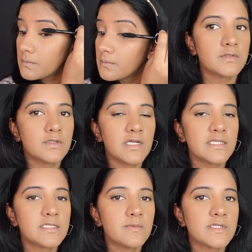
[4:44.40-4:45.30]
So So
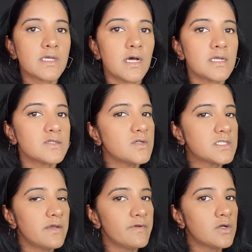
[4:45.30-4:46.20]
that's the mascara. So it's
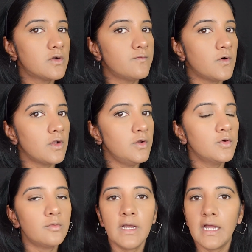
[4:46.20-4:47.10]
giving good
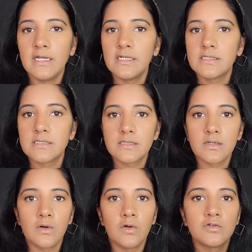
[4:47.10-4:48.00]
volume and it's
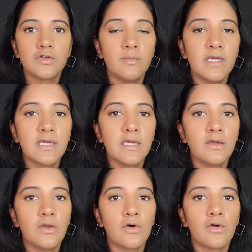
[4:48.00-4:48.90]
also
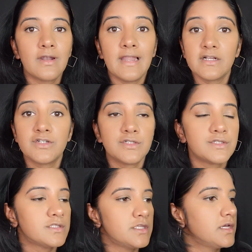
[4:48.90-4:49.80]
making your
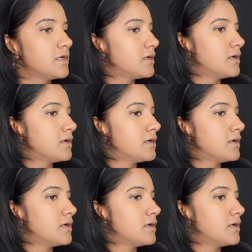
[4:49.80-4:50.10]
lashes thick.